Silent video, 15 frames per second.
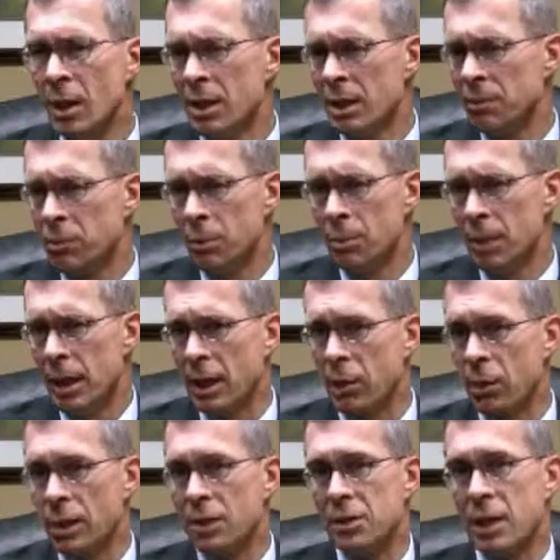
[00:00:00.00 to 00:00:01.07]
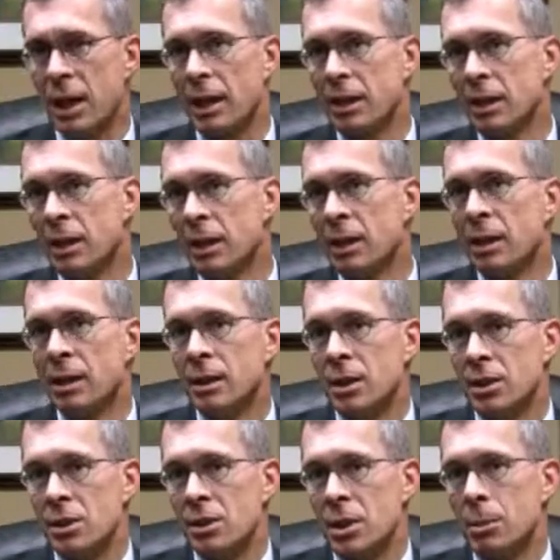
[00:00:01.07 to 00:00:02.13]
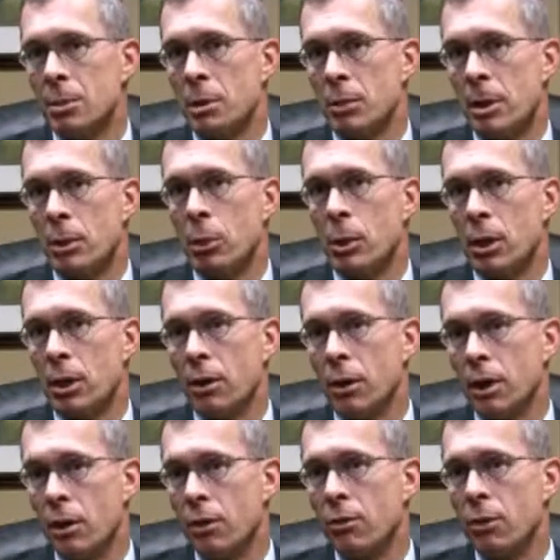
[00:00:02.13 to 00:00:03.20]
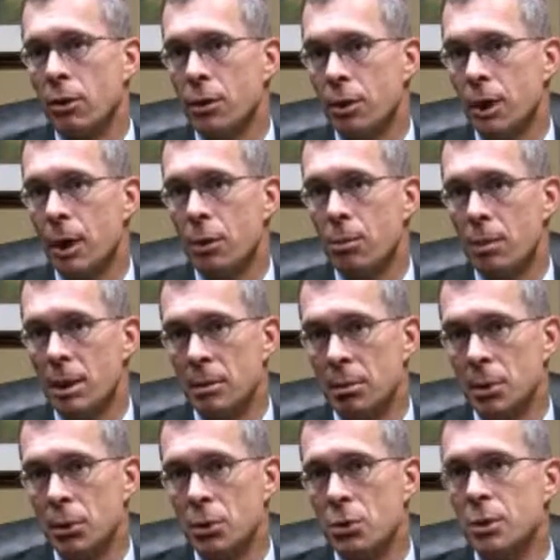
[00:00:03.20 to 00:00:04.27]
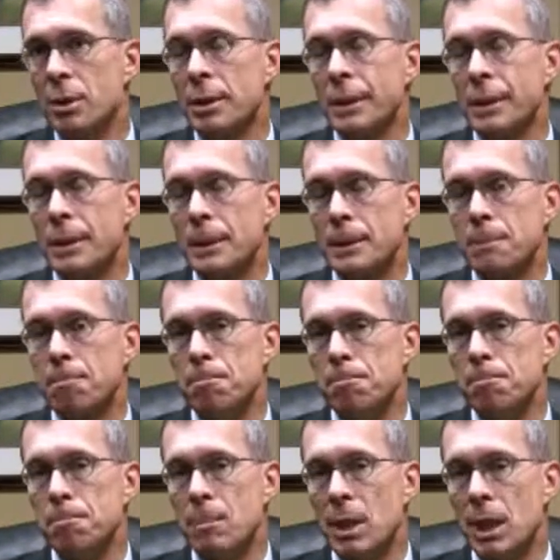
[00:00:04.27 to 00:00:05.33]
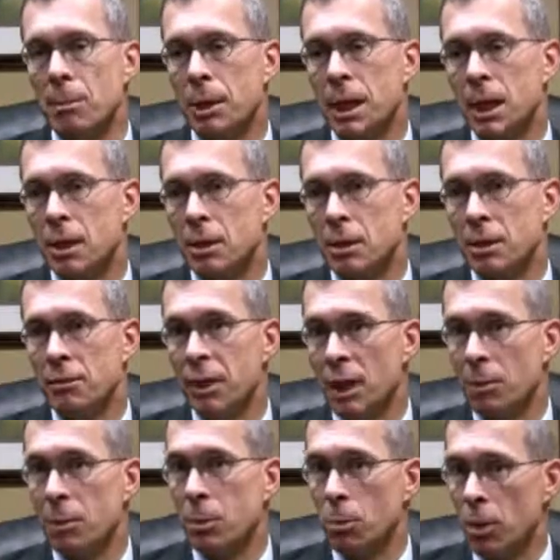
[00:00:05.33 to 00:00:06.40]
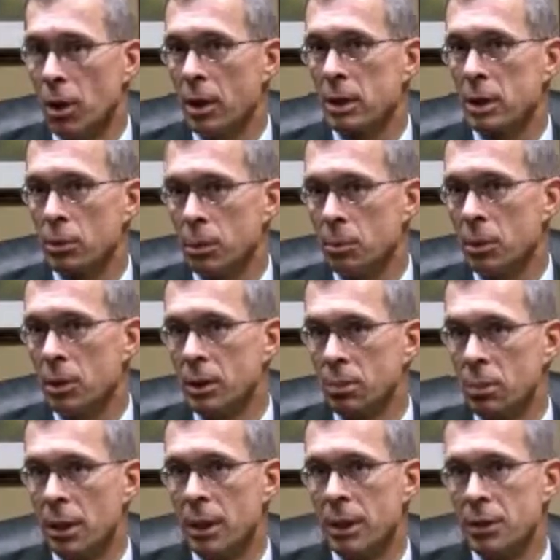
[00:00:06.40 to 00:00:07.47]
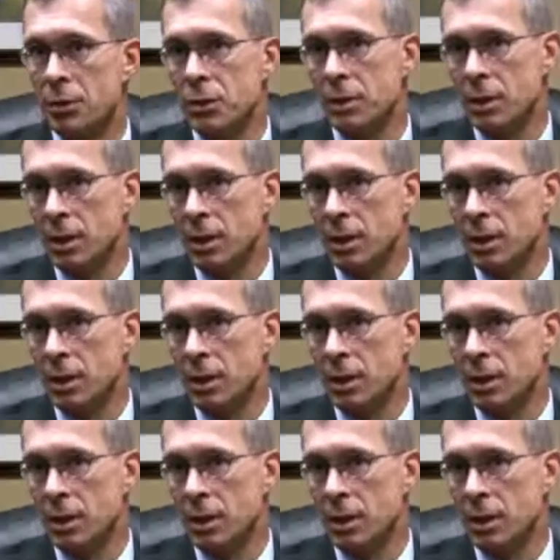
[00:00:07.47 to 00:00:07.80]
And then from there we decided this is something maybe we ought to offer our members, and began to develop the product that we put in place.